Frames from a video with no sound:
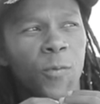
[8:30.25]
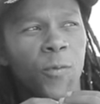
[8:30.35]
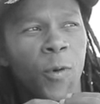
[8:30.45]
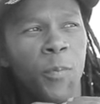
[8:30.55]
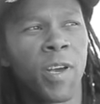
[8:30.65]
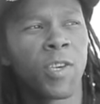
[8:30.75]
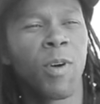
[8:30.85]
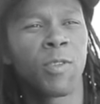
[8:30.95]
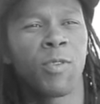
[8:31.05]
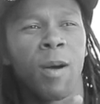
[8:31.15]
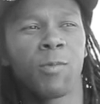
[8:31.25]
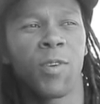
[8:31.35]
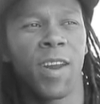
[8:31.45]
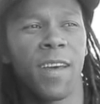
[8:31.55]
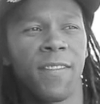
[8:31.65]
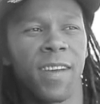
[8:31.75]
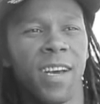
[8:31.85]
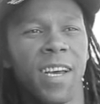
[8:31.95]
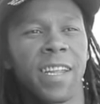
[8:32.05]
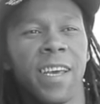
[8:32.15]
for BC1 to come to South
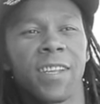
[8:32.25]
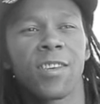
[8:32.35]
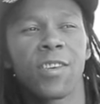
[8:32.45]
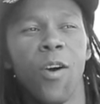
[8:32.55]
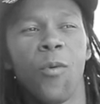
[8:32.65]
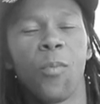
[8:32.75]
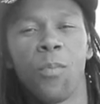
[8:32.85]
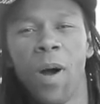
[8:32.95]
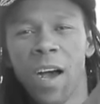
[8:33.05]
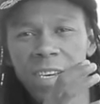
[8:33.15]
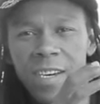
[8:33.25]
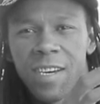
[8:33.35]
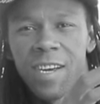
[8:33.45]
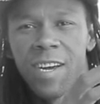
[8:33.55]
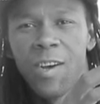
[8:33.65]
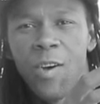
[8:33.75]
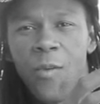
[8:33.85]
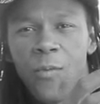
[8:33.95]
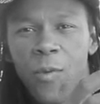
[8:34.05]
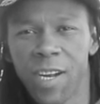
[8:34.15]
Africa, it did so much
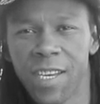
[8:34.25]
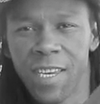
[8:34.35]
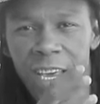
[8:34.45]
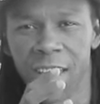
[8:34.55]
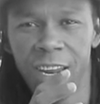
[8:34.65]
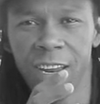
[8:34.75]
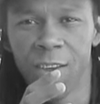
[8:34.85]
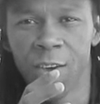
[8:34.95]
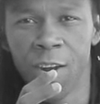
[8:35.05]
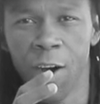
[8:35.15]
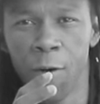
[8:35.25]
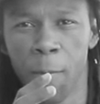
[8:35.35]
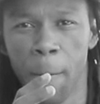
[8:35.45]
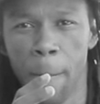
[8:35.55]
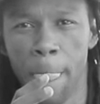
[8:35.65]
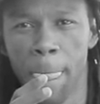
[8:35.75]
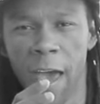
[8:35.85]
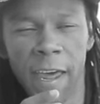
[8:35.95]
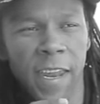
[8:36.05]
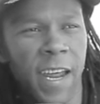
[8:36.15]
for the scene, you know.
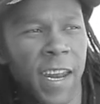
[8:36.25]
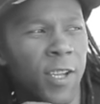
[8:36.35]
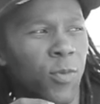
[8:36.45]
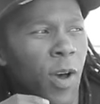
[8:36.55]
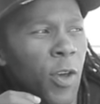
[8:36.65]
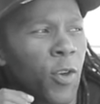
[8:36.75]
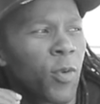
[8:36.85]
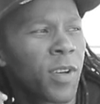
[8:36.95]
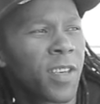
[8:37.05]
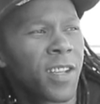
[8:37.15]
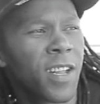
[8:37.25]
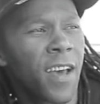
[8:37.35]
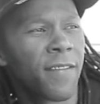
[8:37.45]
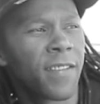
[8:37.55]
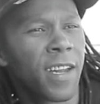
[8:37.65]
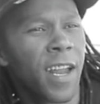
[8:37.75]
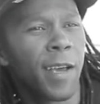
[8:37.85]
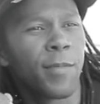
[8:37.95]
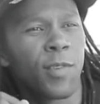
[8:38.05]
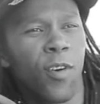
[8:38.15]
And that's why you will still have the
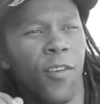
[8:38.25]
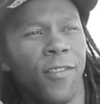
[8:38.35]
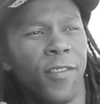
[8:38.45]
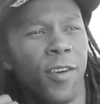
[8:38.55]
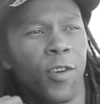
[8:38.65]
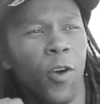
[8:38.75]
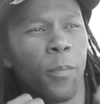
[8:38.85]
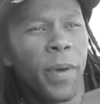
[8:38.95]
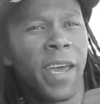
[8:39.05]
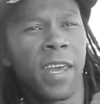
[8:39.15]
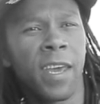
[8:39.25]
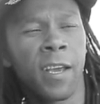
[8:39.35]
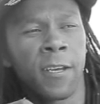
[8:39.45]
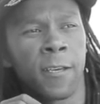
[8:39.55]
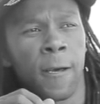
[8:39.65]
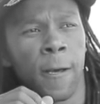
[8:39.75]
names of your Bennies,